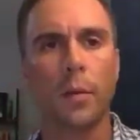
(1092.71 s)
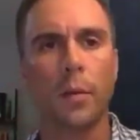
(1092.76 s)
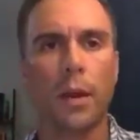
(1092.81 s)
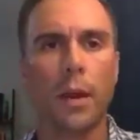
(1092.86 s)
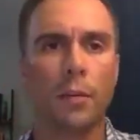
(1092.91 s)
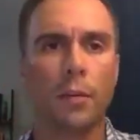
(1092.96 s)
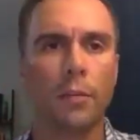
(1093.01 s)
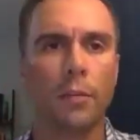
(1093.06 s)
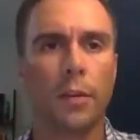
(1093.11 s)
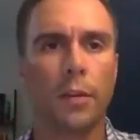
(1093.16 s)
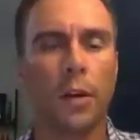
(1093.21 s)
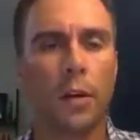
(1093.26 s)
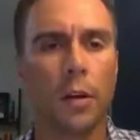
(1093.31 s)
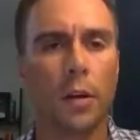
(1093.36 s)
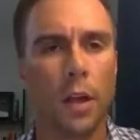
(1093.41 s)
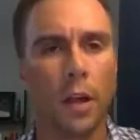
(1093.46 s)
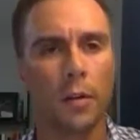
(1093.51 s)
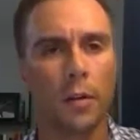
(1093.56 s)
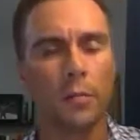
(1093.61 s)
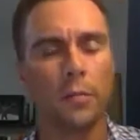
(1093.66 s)
We have, a
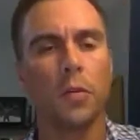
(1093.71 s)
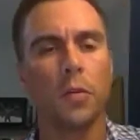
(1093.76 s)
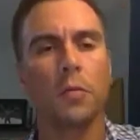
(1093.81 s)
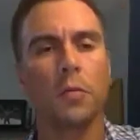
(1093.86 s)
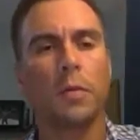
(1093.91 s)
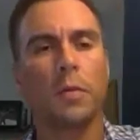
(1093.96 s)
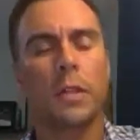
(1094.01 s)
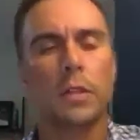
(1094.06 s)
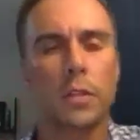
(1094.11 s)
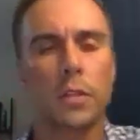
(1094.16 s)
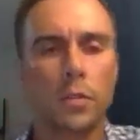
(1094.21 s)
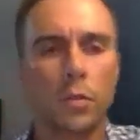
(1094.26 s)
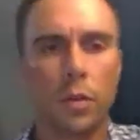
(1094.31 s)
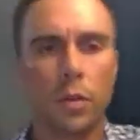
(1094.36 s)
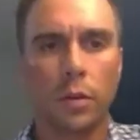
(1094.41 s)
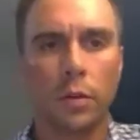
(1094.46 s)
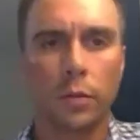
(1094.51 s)
lot of movements sort